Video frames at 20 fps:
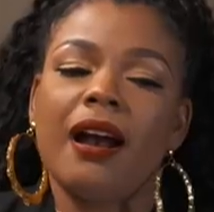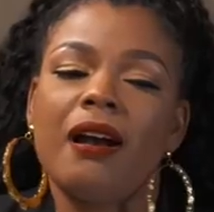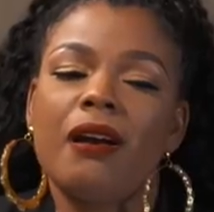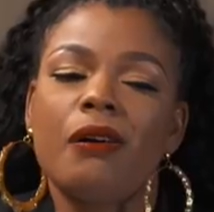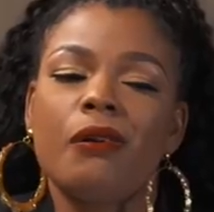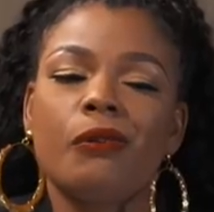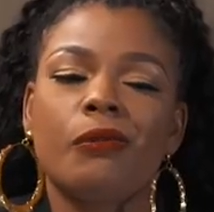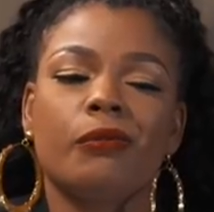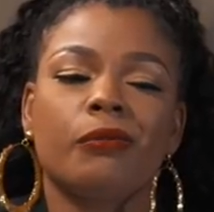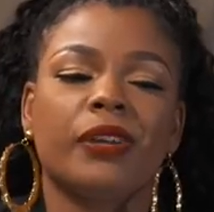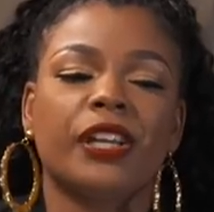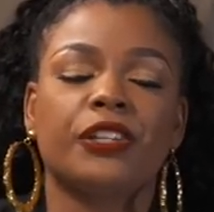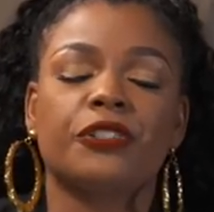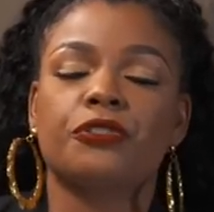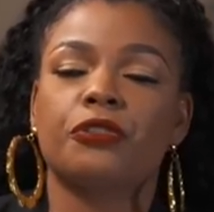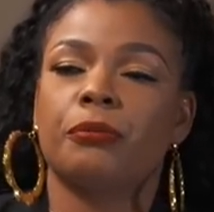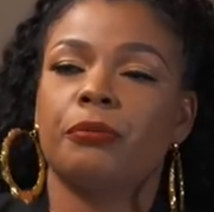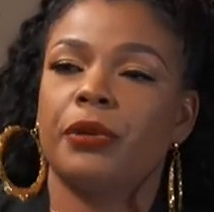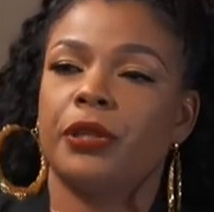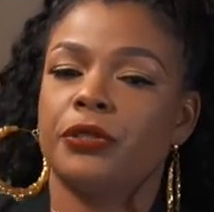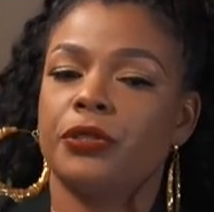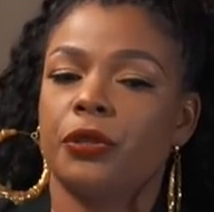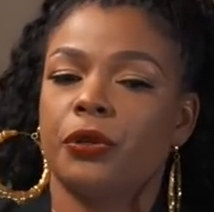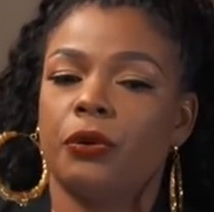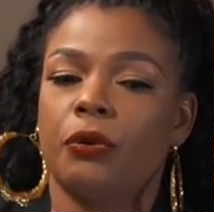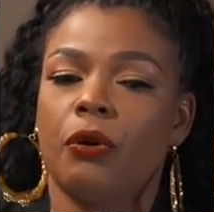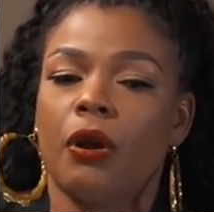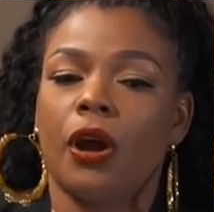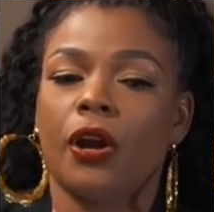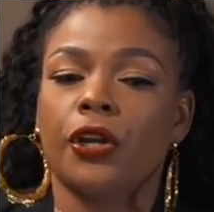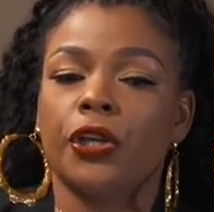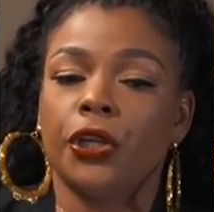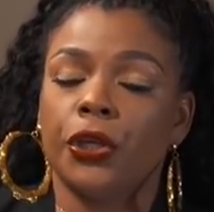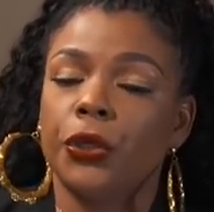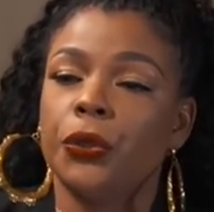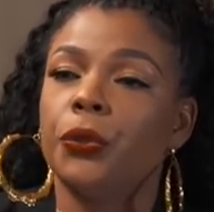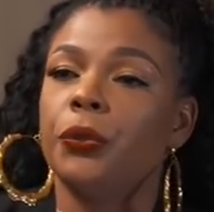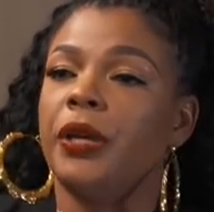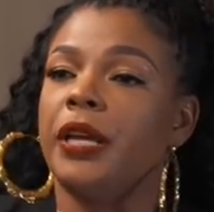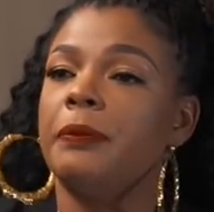How instrumental are
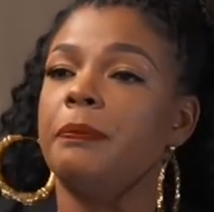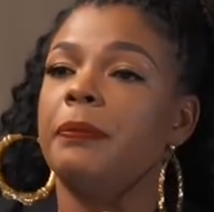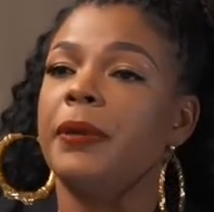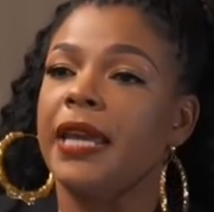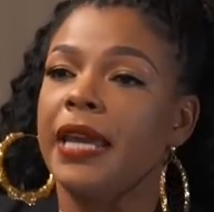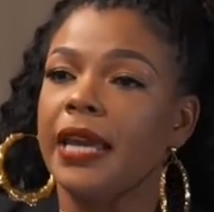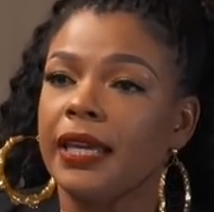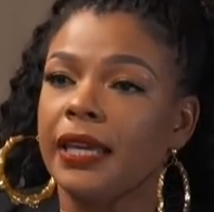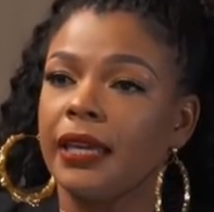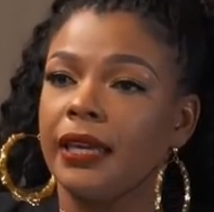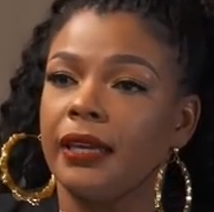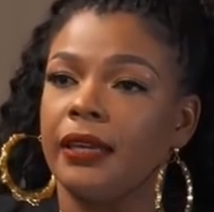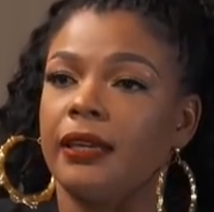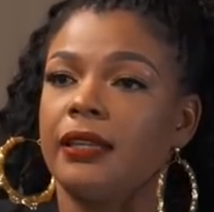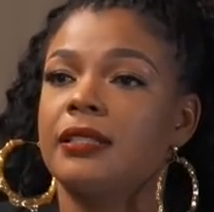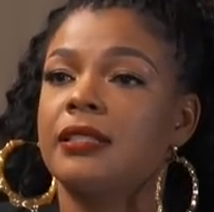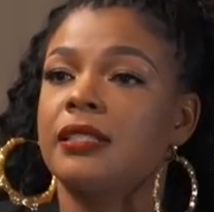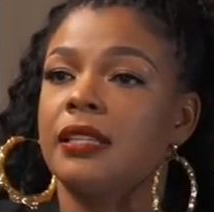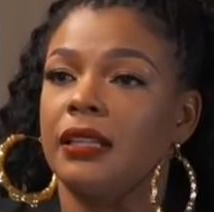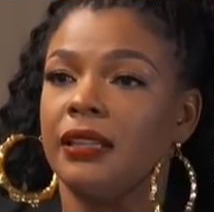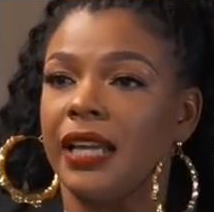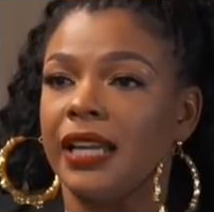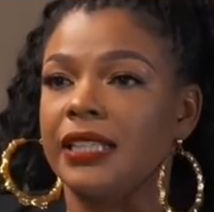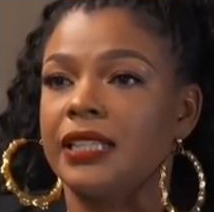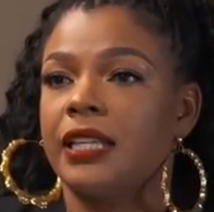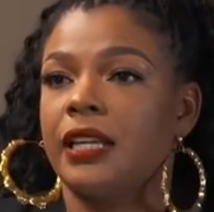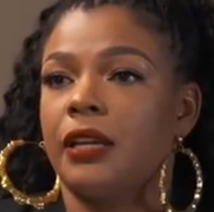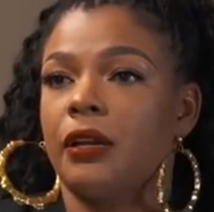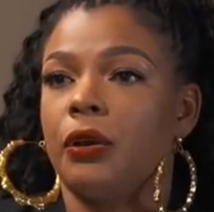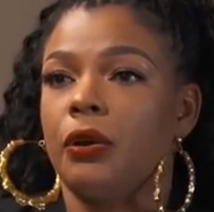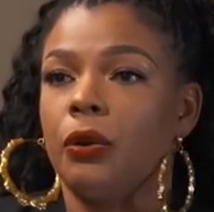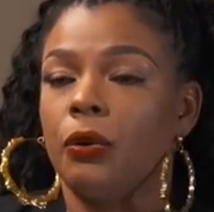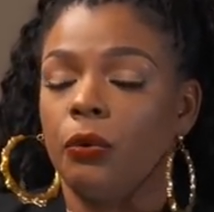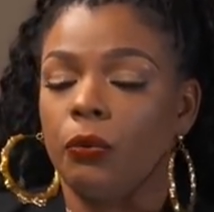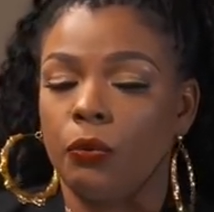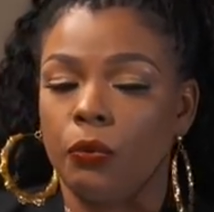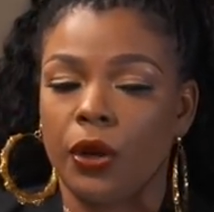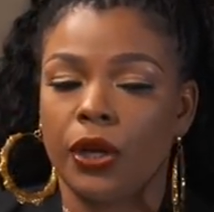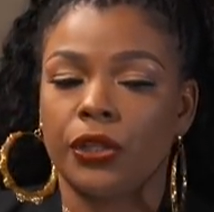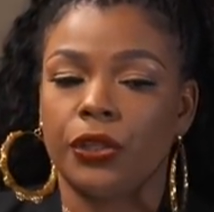you in picking and selecting
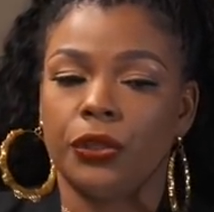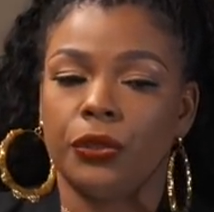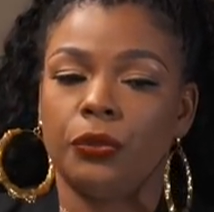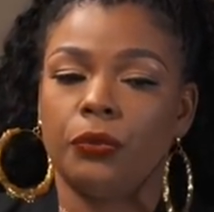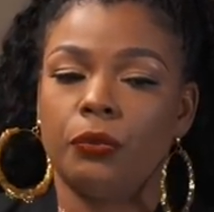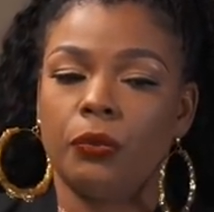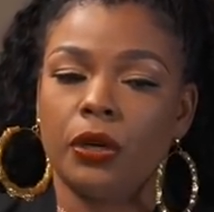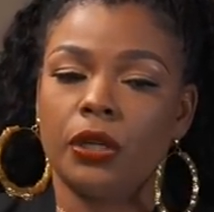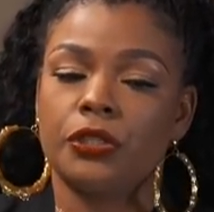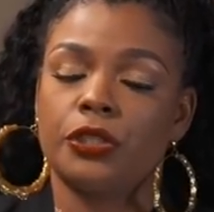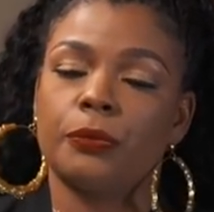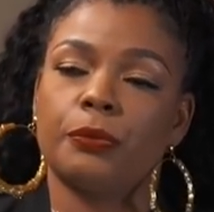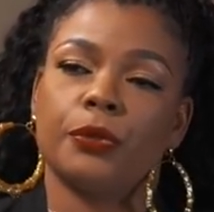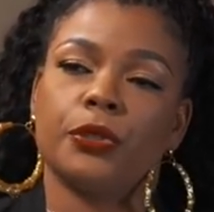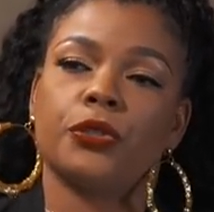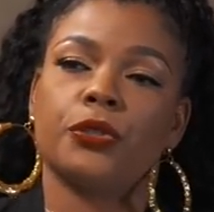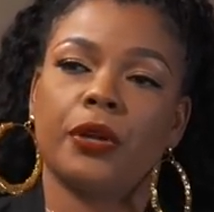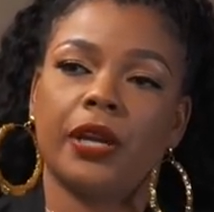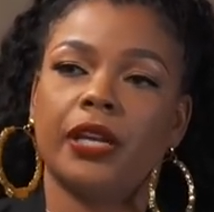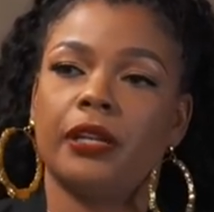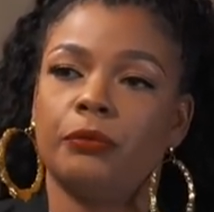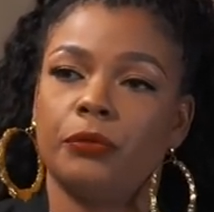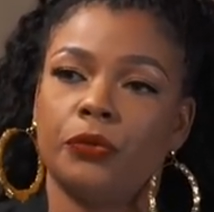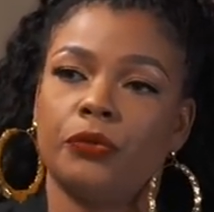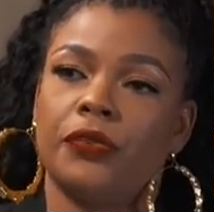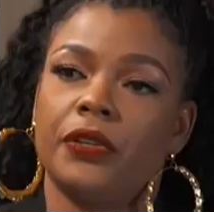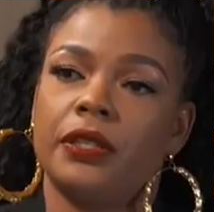what you want to portray in